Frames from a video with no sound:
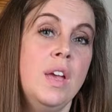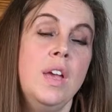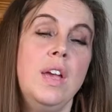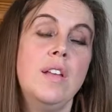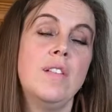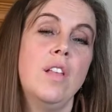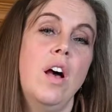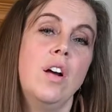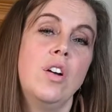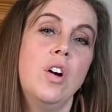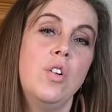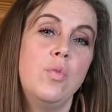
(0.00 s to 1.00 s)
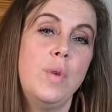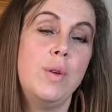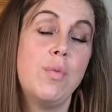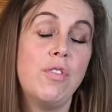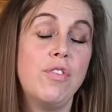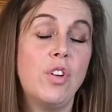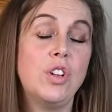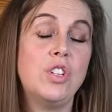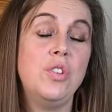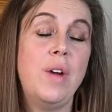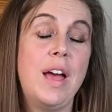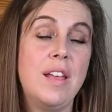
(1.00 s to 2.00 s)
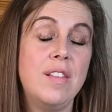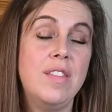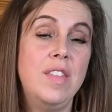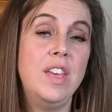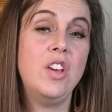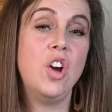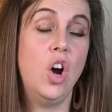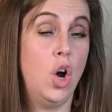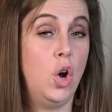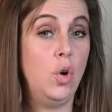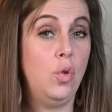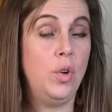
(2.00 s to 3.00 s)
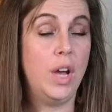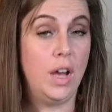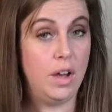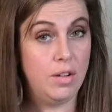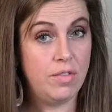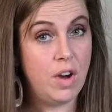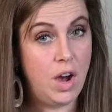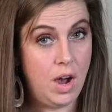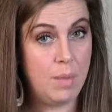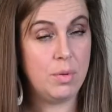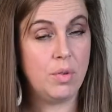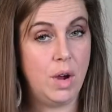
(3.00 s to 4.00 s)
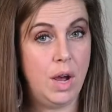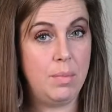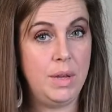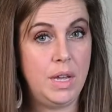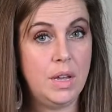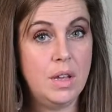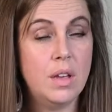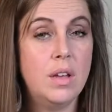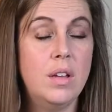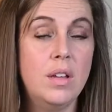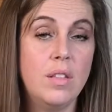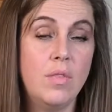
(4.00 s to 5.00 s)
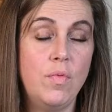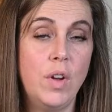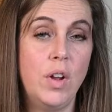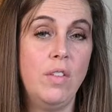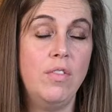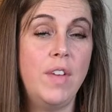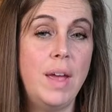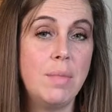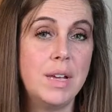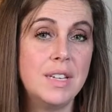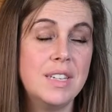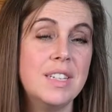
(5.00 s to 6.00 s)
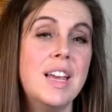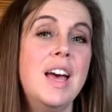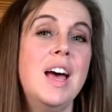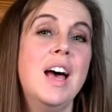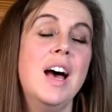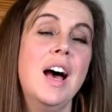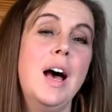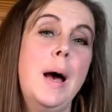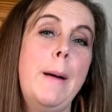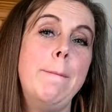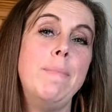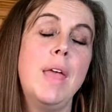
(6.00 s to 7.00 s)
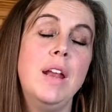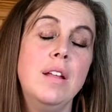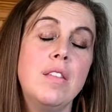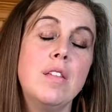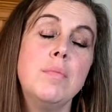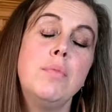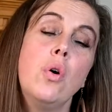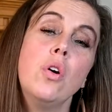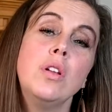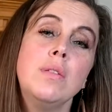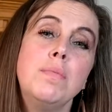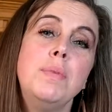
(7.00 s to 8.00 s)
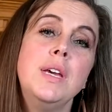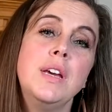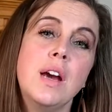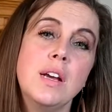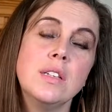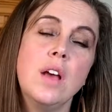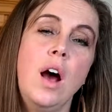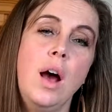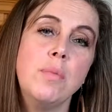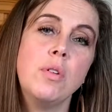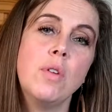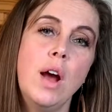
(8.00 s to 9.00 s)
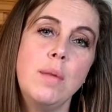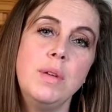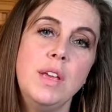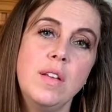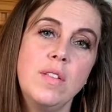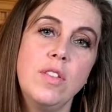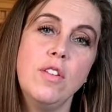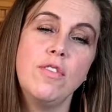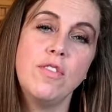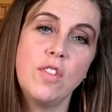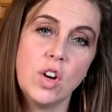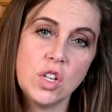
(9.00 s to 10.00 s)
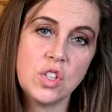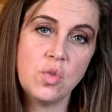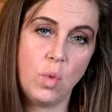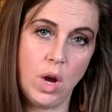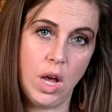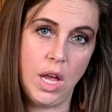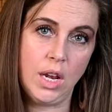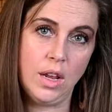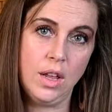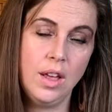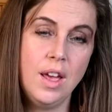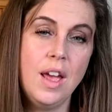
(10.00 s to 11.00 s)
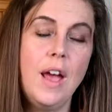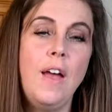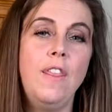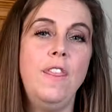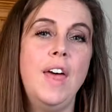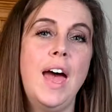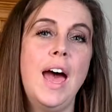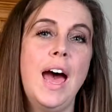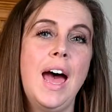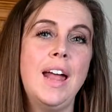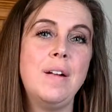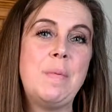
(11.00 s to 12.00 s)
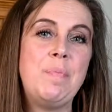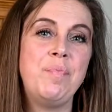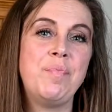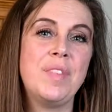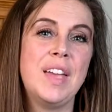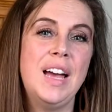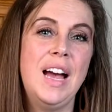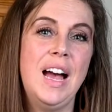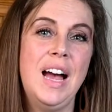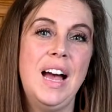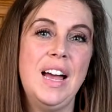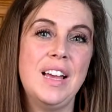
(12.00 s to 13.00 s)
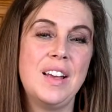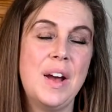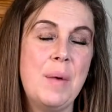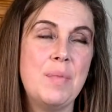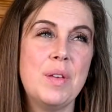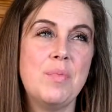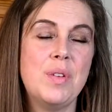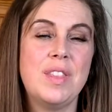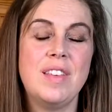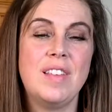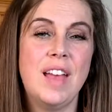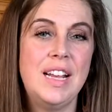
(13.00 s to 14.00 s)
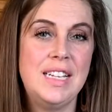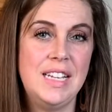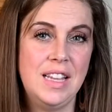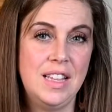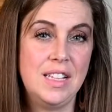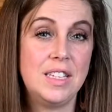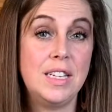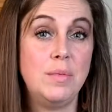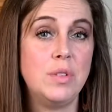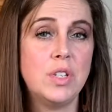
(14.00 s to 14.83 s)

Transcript: His law code we refer to as the Code of Hammurabi. It's very famous, and it's important because Hammurabi is the first one that comes up with this idea that seems